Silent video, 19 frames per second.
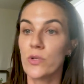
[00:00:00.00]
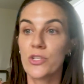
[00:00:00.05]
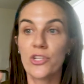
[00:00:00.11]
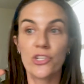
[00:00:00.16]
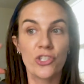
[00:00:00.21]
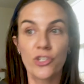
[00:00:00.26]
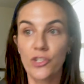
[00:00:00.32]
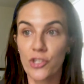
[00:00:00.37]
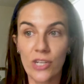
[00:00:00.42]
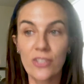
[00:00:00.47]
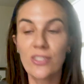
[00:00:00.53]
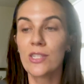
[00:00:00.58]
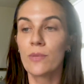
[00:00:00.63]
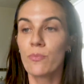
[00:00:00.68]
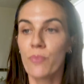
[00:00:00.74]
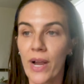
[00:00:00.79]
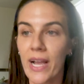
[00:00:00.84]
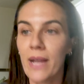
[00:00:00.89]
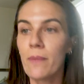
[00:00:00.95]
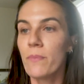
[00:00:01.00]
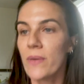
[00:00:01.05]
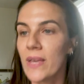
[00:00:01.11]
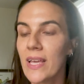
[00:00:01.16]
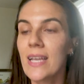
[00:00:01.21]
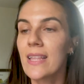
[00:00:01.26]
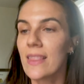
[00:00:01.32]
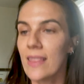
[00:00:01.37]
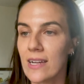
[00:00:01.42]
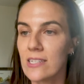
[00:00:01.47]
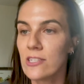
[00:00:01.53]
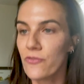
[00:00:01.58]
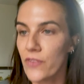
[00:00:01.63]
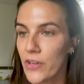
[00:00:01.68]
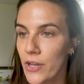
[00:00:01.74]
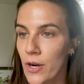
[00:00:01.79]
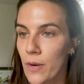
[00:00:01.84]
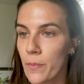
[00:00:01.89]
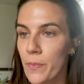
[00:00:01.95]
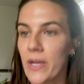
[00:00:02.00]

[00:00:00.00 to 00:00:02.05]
which is just the brain being in less fear